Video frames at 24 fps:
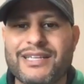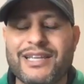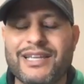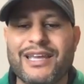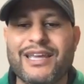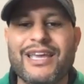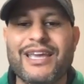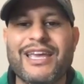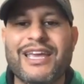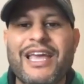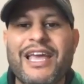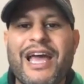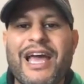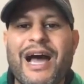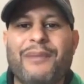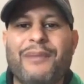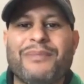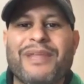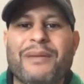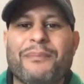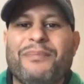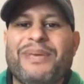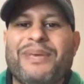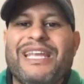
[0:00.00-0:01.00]
Like I'm
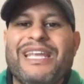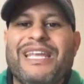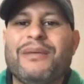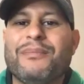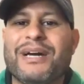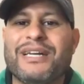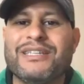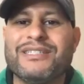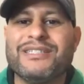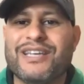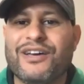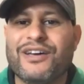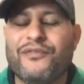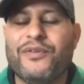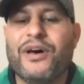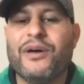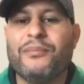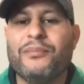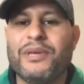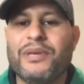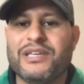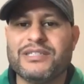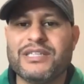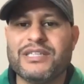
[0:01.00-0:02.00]
like beating myself up
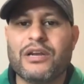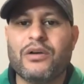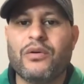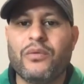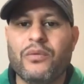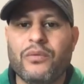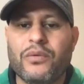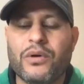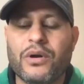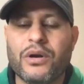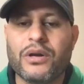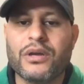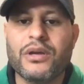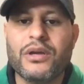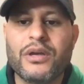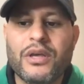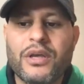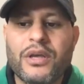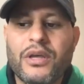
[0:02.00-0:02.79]
because I don't work.